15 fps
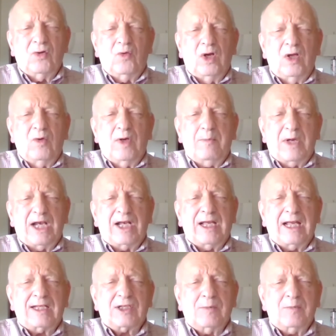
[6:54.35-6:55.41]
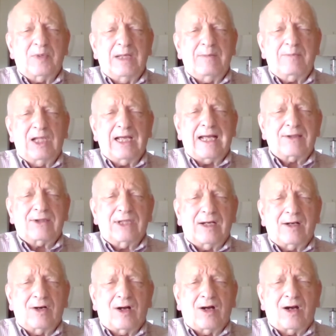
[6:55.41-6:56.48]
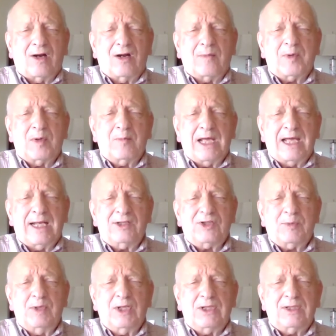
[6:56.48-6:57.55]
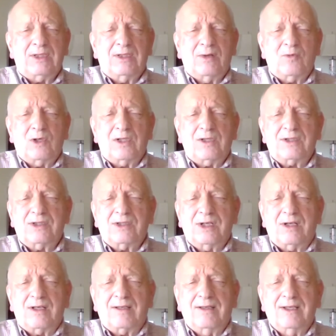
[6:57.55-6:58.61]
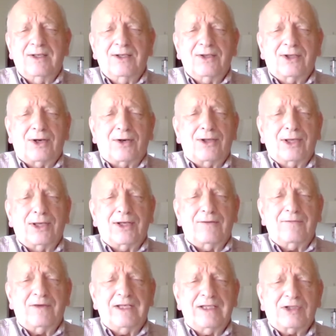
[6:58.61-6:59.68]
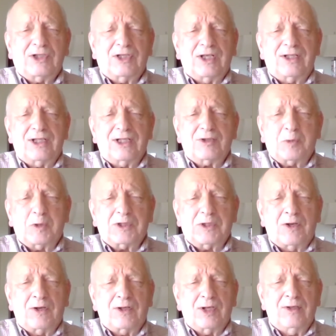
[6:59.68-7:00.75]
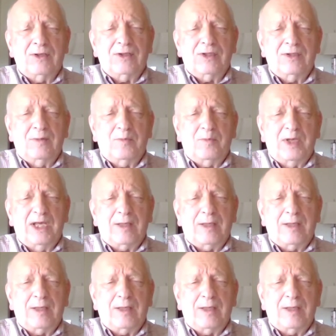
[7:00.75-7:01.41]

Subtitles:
we better get some people out there. Our upper management was thoroughly convinced that this was going to be the